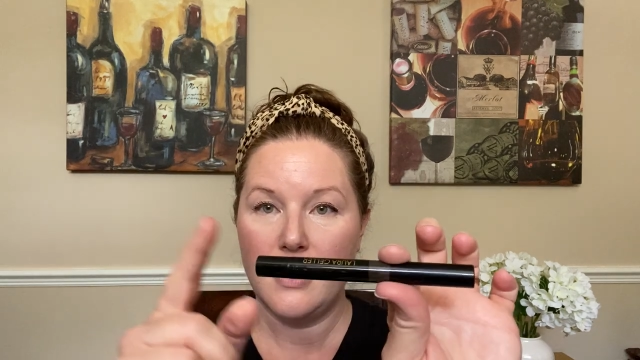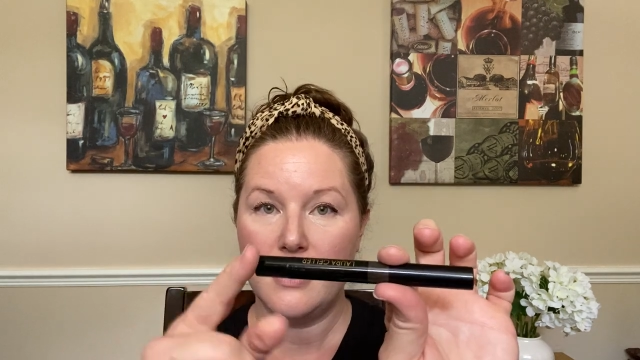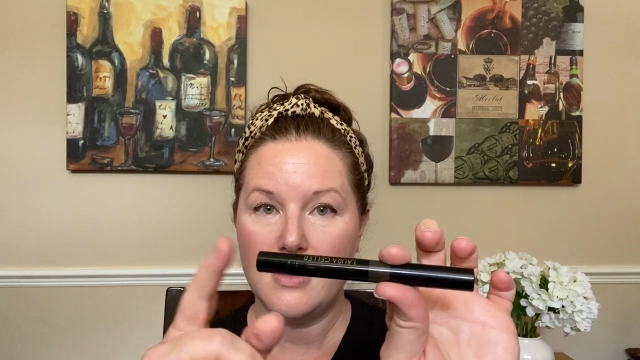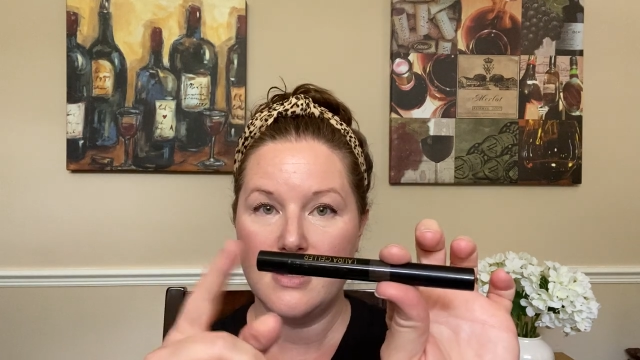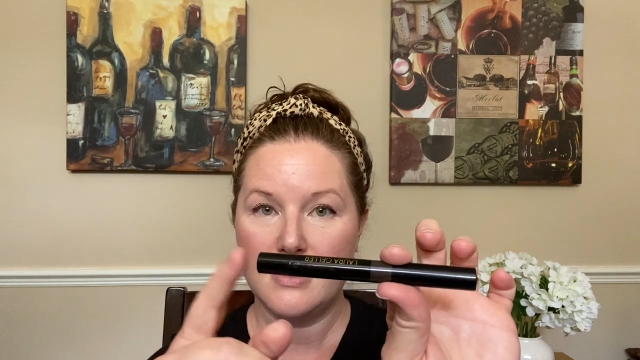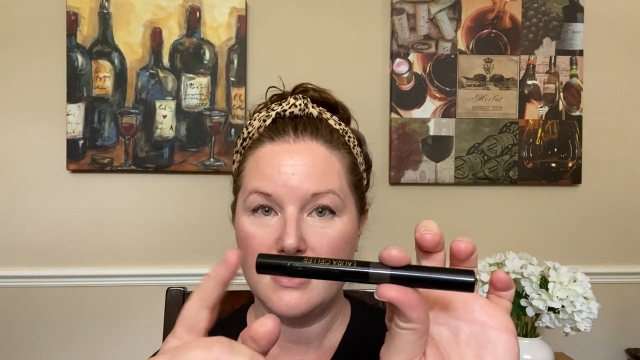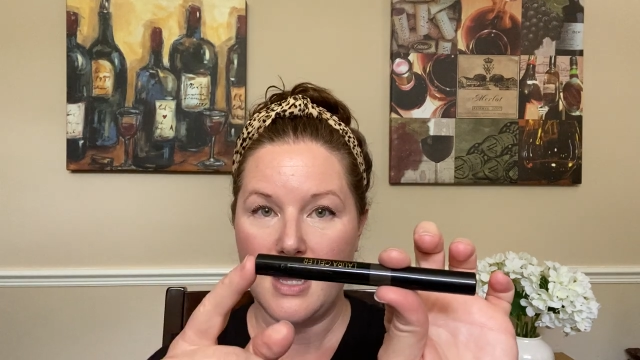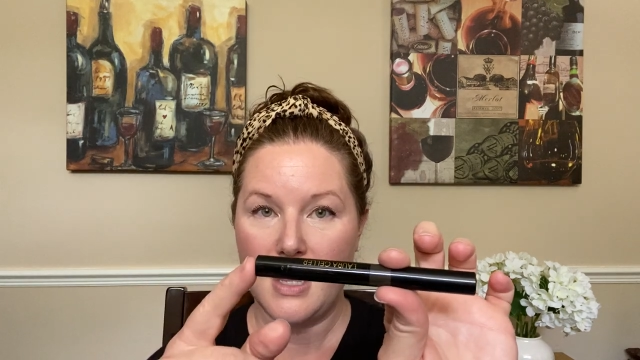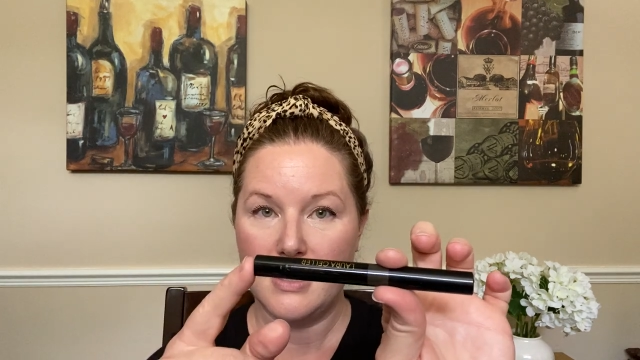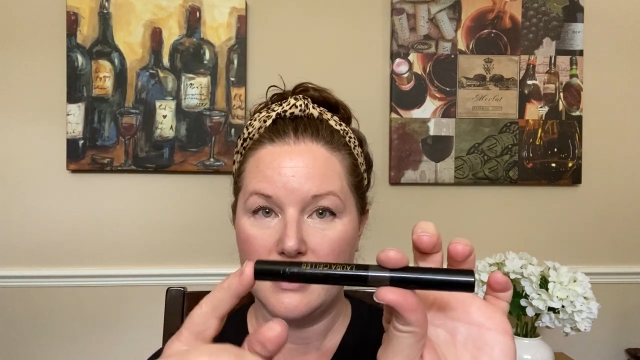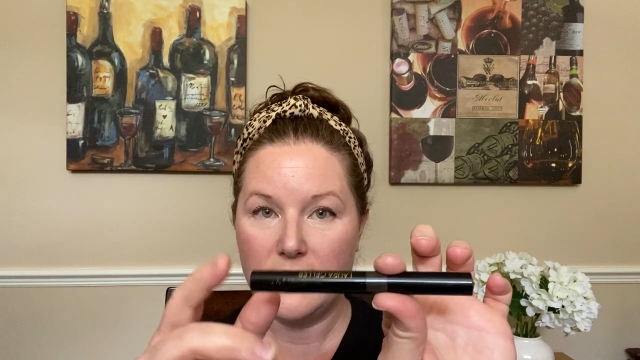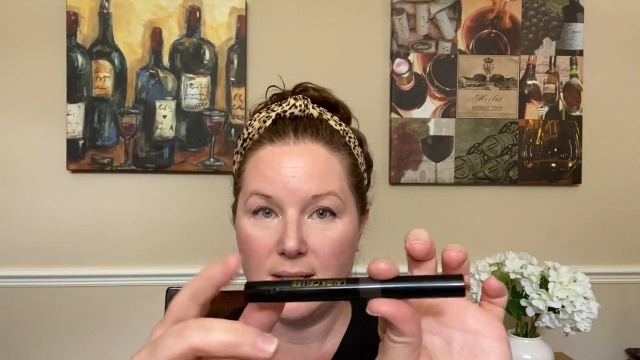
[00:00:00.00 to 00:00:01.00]
and this
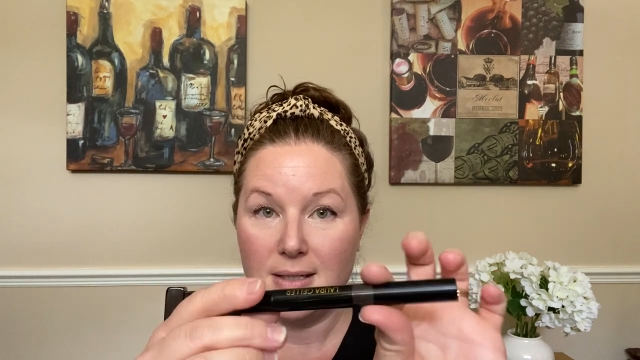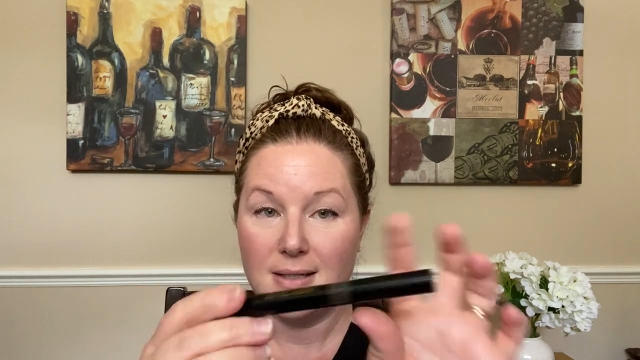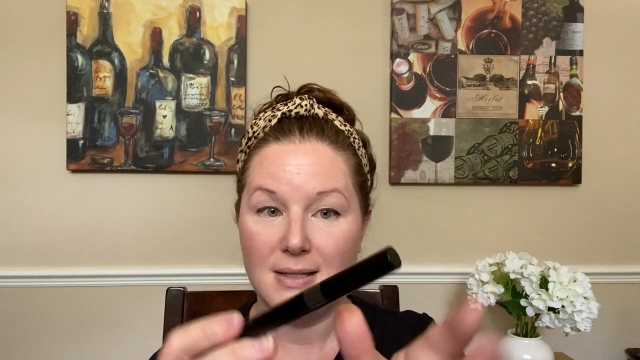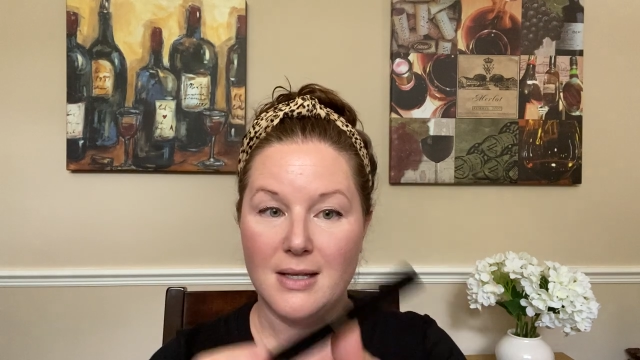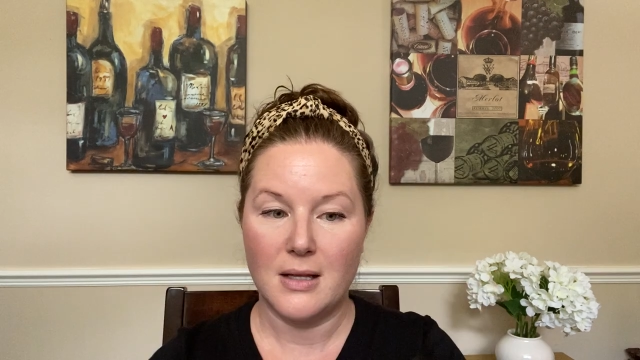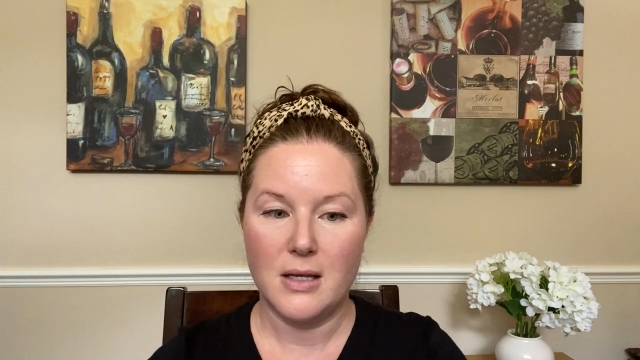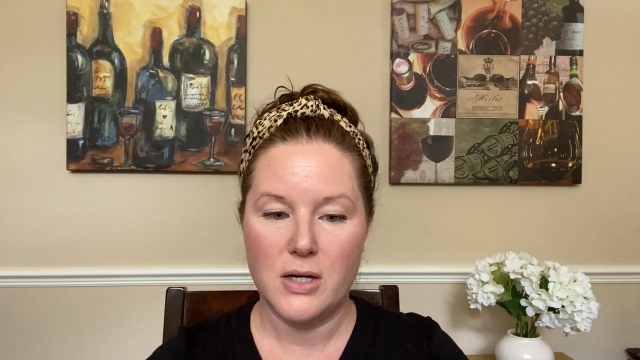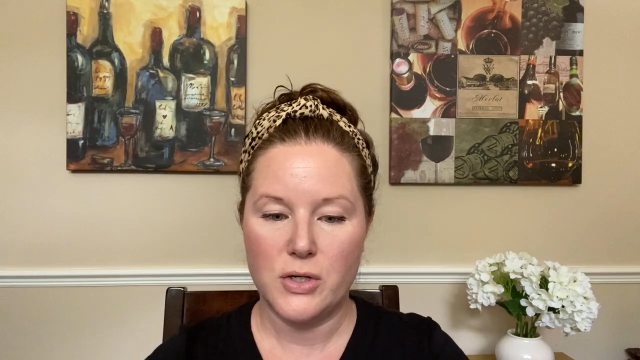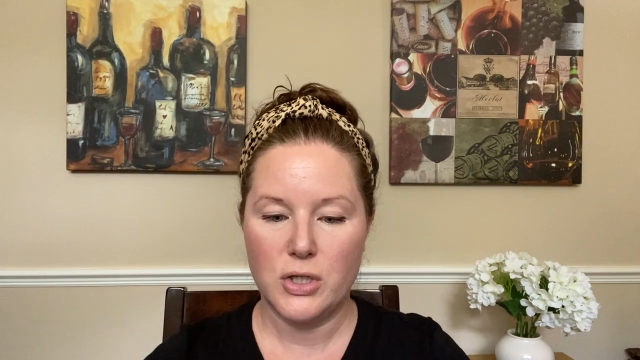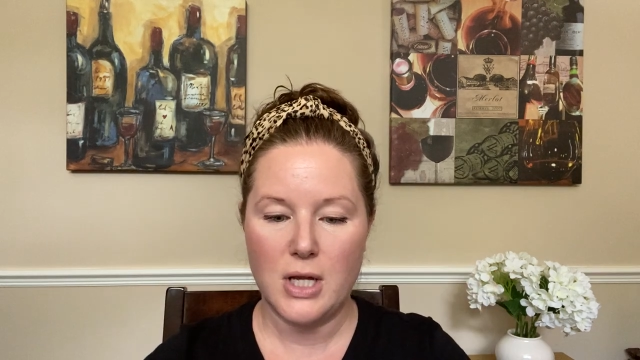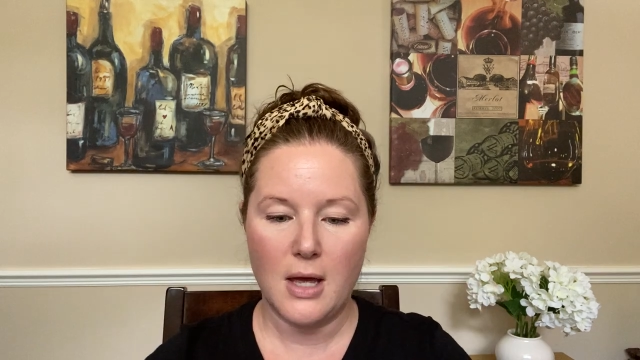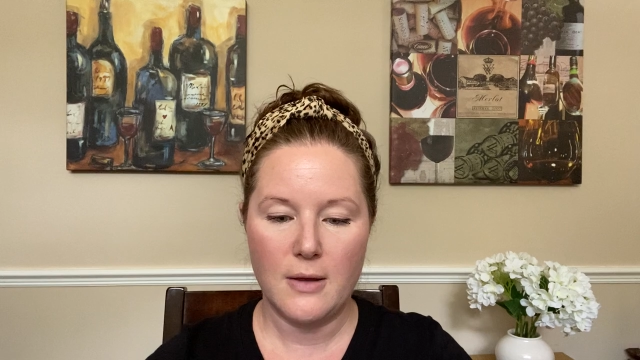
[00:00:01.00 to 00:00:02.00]
end is the clear
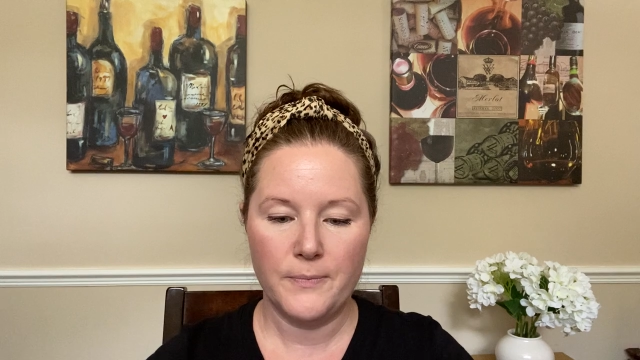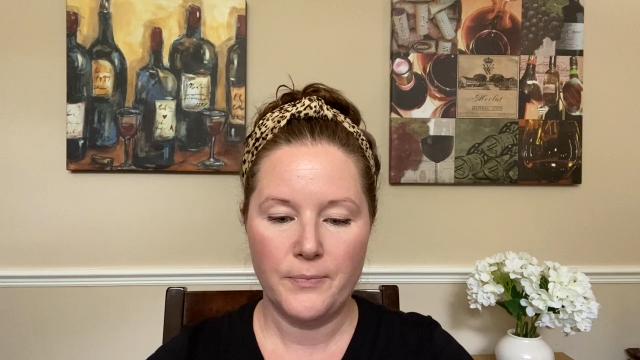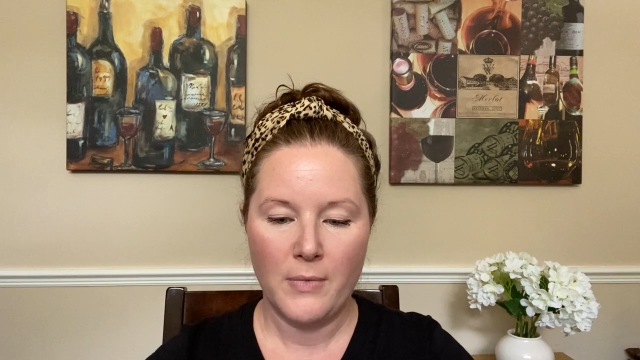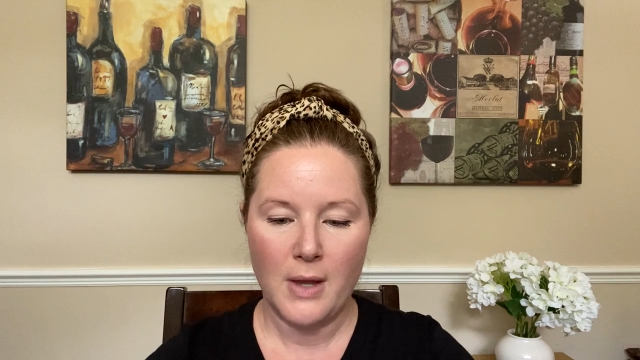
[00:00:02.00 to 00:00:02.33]
gel.